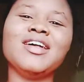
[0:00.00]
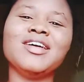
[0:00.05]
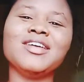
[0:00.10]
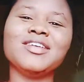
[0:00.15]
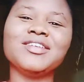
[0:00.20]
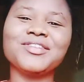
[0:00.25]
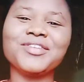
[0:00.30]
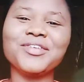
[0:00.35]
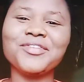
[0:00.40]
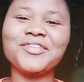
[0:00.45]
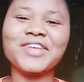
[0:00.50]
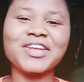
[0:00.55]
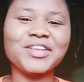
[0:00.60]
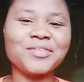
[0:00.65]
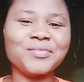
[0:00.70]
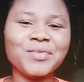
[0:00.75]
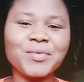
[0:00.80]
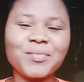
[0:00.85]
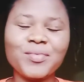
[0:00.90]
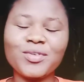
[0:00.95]
So many
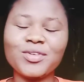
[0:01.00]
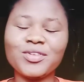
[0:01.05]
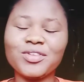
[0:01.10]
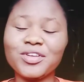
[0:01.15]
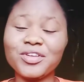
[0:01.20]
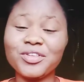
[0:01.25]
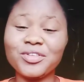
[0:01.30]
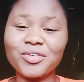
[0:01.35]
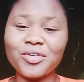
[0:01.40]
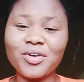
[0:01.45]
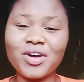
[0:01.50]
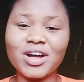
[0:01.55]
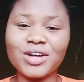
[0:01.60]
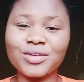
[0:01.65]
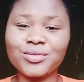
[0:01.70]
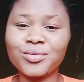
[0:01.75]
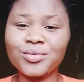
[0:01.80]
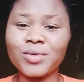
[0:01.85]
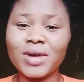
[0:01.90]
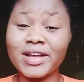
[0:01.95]
people don't know how
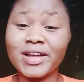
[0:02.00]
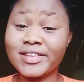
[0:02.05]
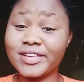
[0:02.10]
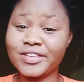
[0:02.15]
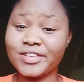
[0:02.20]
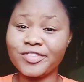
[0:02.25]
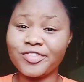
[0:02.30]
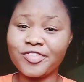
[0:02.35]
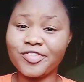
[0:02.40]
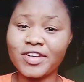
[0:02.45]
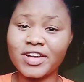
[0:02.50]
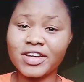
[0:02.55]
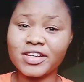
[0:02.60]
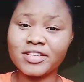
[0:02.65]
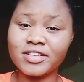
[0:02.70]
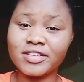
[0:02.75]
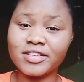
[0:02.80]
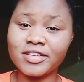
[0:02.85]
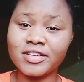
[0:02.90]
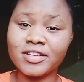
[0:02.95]
to identify
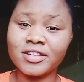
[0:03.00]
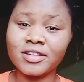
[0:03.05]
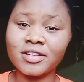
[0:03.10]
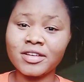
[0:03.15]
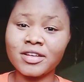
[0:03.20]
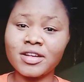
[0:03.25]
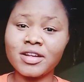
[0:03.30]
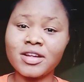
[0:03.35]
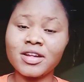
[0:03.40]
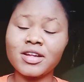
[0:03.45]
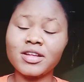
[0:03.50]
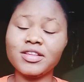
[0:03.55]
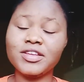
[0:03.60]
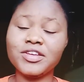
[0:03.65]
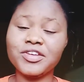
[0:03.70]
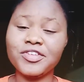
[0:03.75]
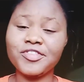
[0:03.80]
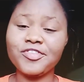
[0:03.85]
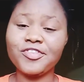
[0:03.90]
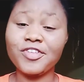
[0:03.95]
the
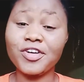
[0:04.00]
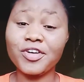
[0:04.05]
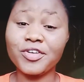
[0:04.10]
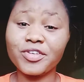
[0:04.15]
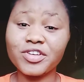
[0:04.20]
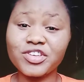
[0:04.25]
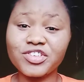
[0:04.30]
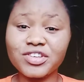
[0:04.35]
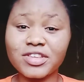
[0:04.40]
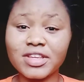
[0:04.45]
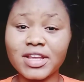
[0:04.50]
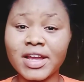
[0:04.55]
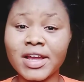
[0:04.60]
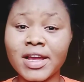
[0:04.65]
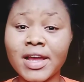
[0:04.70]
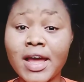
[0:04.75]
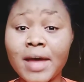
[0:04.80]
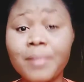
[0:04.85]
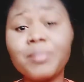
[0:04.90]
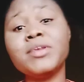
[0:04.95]
original
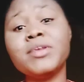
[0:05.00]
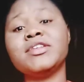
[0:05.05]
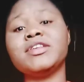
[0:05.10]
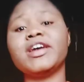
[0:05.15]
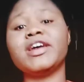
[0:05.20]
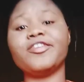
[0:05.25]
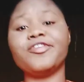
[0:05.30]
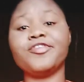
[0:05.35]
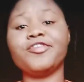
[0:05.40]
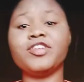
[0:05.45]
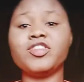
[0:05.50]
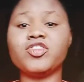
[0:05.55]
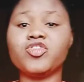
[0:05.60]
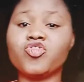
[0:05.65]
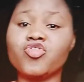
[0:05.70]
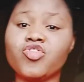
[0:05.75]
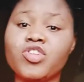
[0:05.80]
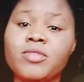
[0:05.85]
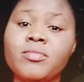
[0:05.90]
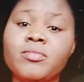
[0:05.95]
aneeza face
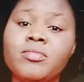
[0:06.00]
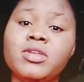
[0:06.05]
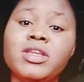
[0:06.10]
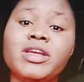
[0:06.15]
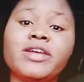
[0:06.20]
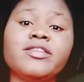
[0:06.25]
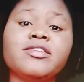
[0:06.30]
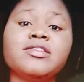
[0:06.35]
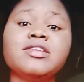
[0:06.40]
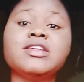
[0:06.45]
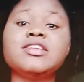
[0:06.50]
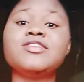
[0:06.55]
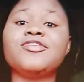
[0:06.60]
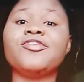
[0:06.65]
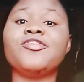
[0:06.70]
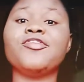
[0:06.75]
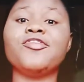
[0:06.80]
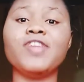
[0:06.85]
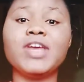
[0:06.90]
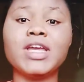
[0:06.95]
cream. There is this
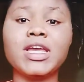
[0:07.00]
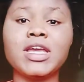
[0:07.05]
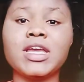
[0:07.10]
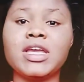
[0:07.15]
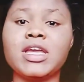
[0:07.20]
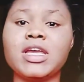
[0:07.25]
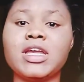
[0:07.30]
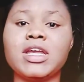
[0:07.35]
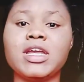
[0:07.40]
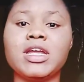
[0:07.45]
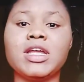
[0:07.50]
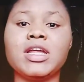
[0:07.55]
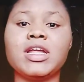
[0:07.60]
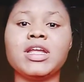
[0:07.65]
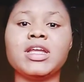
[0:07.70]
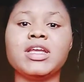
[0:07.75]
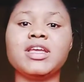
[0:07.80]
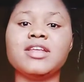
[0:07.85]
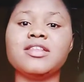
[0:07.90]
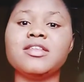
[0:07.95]
fake
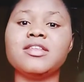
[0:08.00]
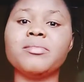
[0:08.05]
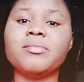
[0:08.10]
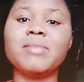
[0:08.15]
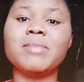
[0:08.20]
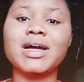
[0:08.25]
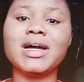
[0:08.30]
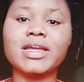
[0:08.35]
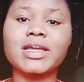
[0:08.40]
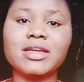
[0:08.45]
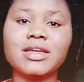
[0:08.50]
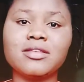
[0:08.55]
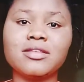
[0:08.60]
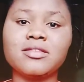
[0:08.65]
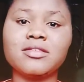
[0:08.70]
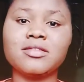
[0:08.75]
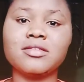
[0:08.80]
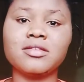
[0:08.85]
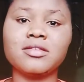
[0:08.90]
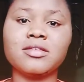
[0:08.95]
in the market.
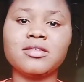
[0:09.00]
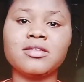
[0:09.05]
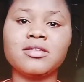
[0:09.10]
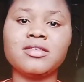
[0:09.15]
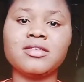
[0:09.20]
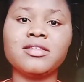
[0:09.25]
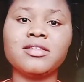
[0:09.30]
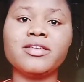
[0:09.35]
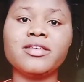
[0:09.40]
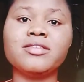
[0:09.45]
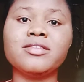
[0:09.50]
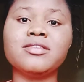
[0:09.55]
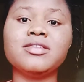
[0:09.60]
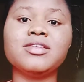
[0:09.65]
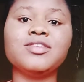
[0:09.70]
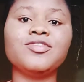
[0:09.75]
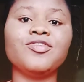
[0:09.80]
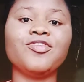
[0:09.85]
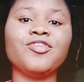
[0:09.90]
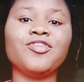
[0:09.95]
There is
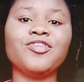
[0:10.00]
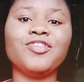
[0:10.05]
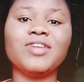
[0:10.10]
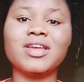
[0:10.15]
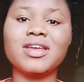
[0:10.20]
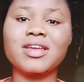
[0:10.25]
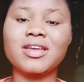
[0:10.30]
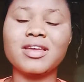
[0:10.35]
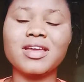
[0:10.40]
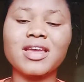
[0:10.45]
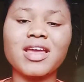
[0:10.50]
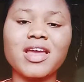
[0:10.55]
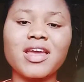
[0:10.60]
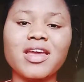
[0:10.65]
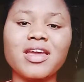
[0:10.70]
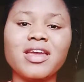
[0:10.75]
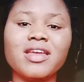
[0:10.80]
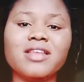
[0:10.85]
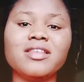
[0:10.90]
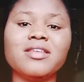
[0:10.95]
this fake
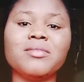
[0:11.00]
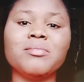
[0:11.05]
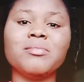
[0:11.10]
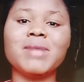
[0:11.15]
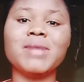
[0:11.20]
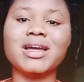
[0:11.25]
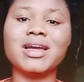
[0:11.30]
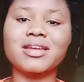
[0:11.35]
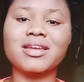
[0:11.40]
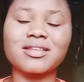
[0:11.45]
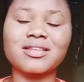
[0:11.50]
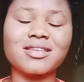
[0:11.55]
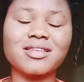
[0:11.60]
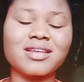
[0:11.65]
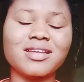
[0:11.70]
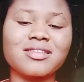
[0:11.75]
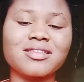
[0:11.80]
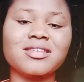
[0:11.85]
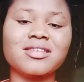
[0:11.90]
in the market that,